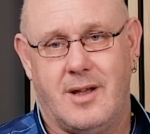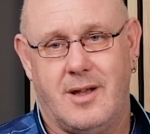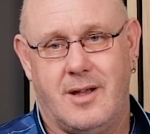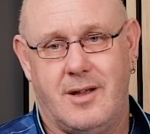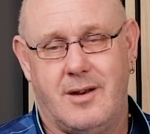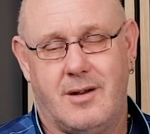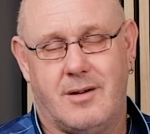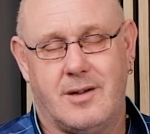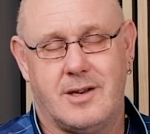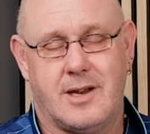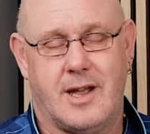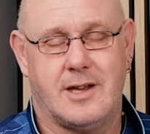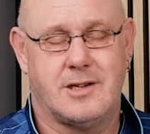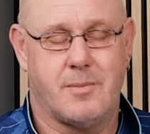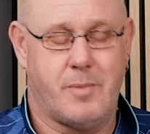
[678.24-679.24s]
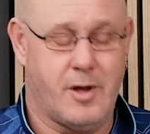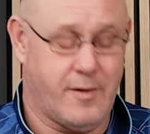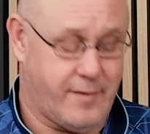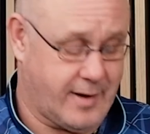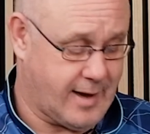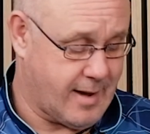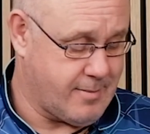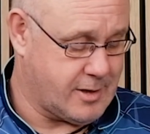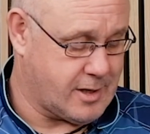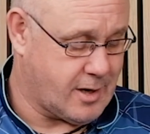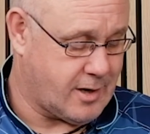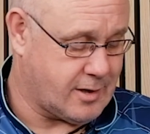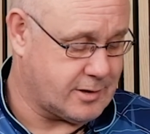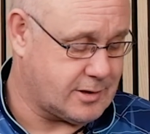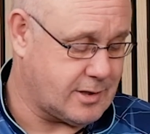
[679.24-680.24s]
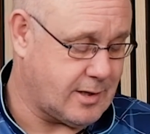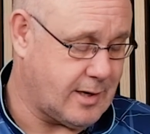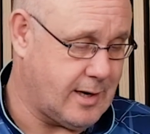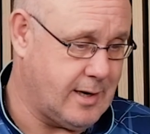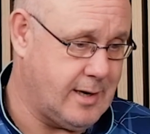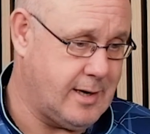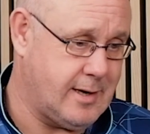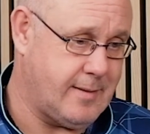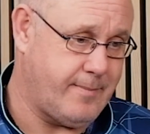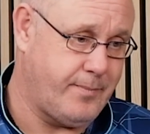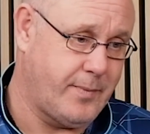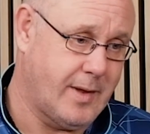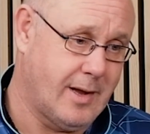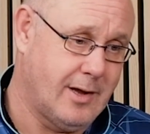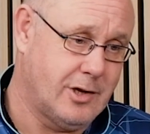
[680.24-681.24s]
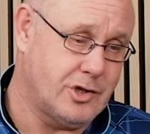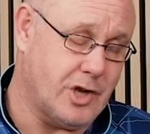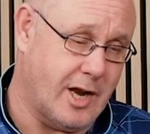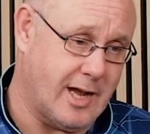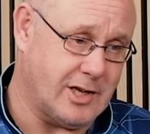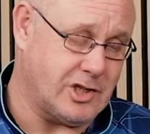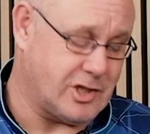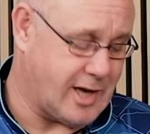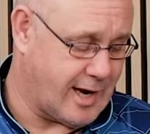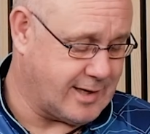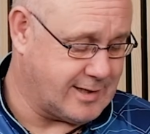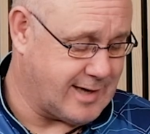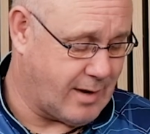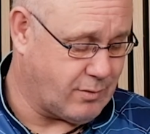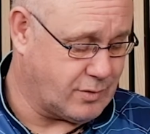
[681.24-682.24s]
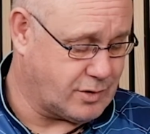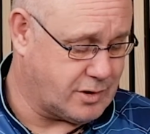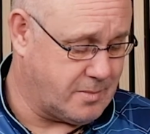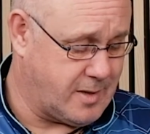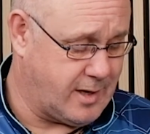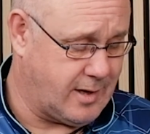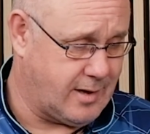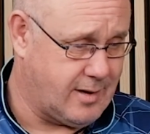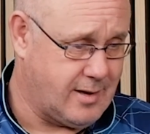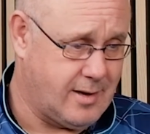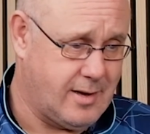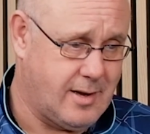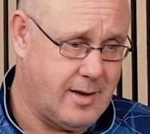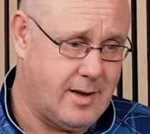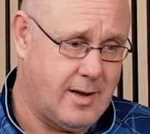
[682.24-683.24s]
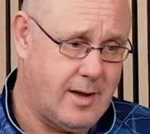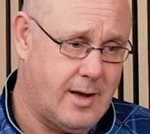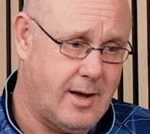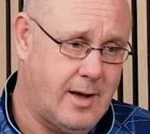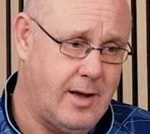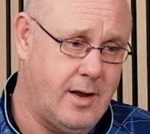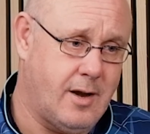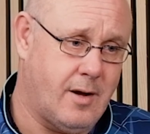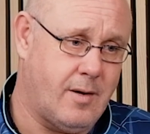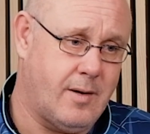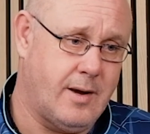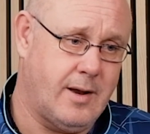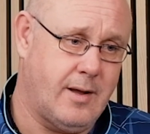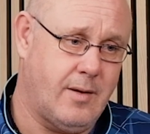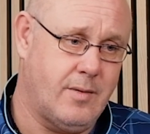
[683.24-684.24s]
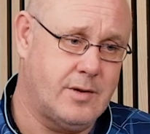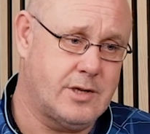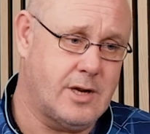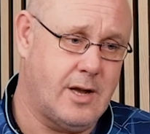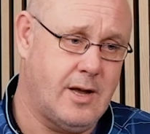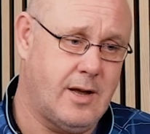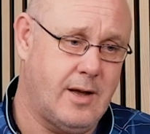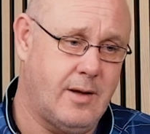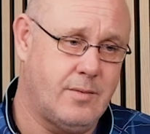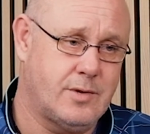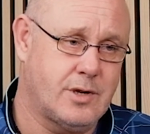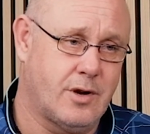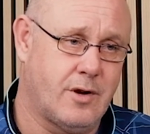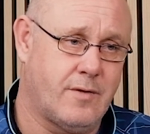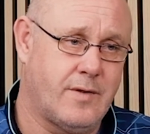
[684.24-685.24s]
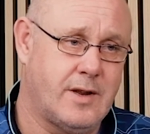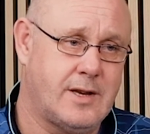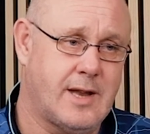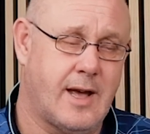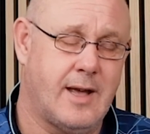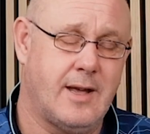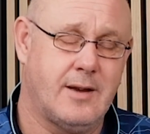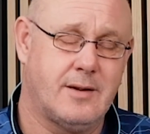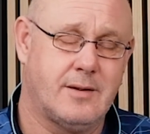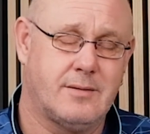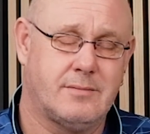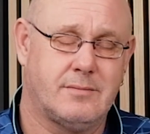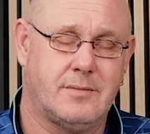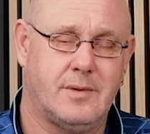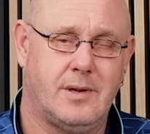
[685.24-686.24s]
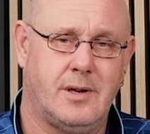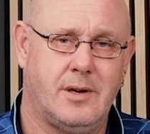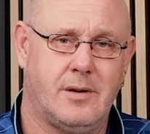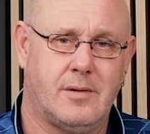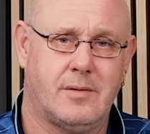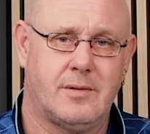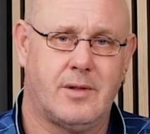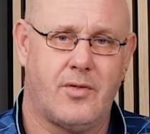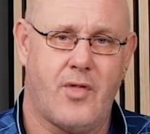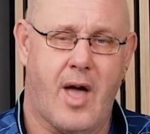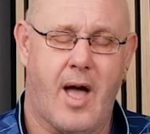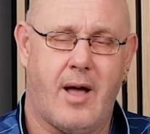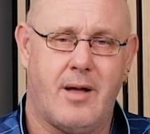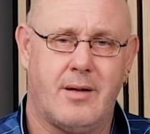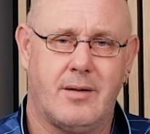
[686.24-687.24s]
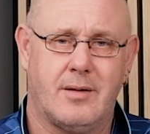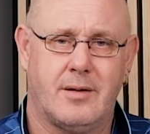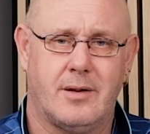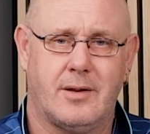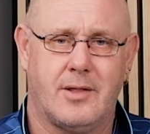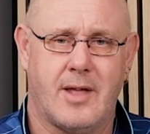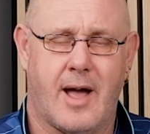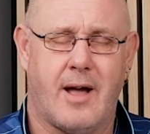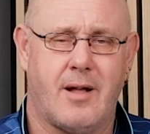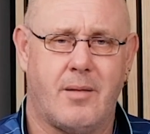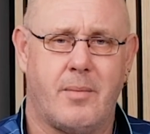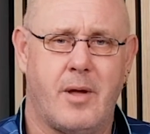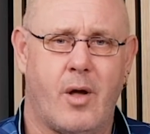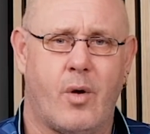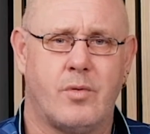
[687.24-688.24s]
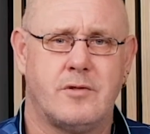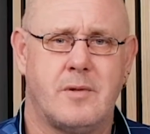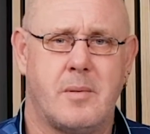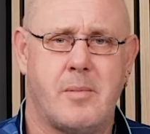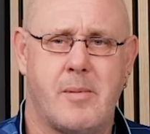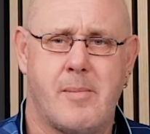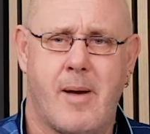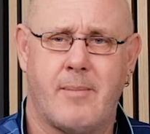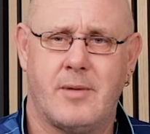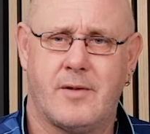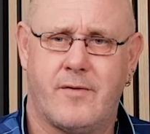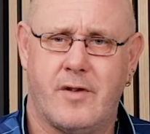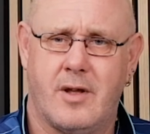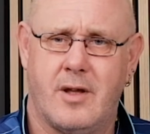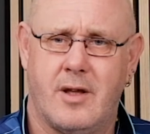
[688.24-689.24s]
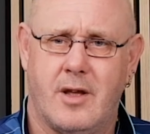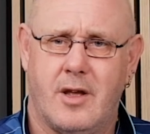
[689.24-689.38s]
You know, it's a perfect game of darts. So that stands out to me. You know, and it was a lovely day, and you know that I'll be always remembered for